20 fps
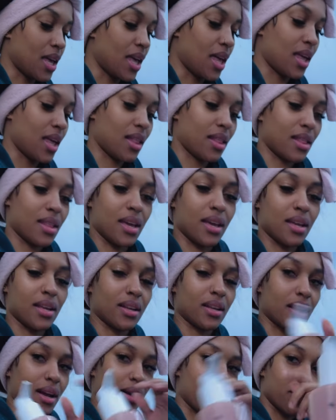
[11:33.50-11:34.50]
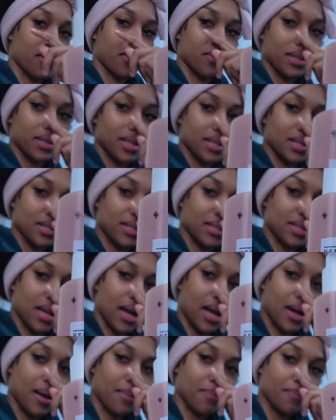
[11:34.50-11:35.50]
And then I'm going with this
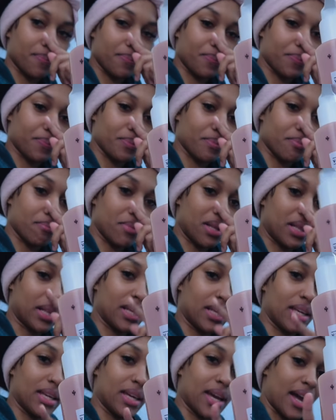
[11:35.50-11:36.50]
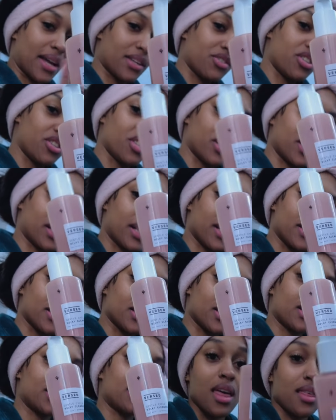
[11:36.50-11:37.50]
milky hydration
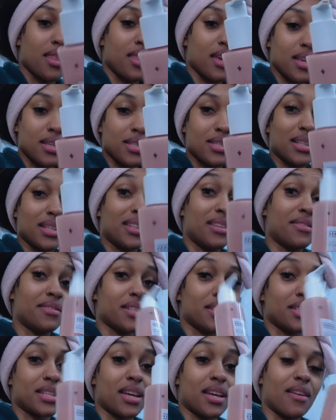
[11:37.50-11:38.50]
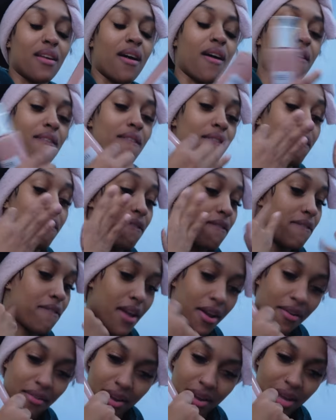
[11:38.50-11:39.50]
cleanser. This leaves your skin
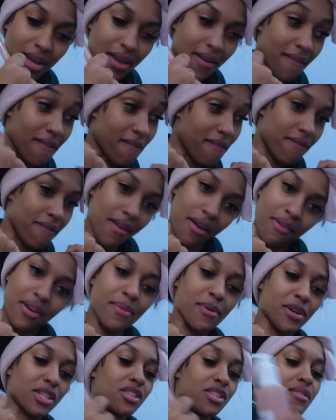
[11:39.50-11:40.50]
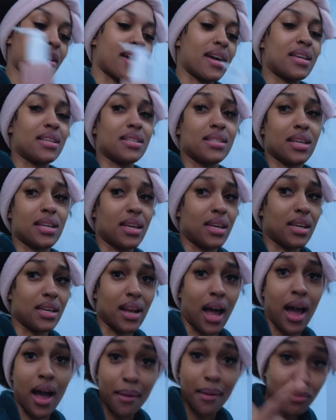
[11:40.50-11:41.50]
very, very moisturized.
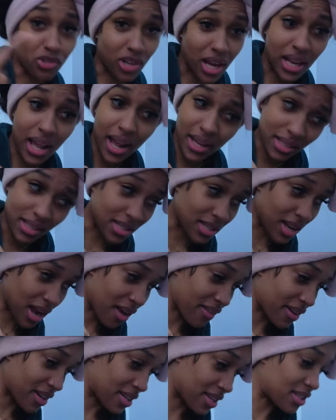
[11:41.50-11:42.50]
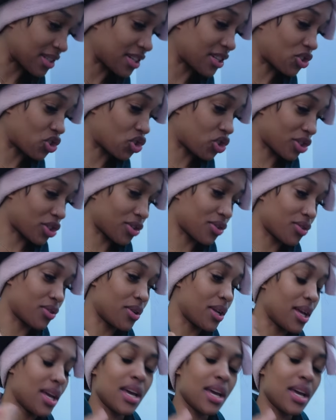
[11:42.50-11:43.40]
And I'm dry like the Sahara Desert, so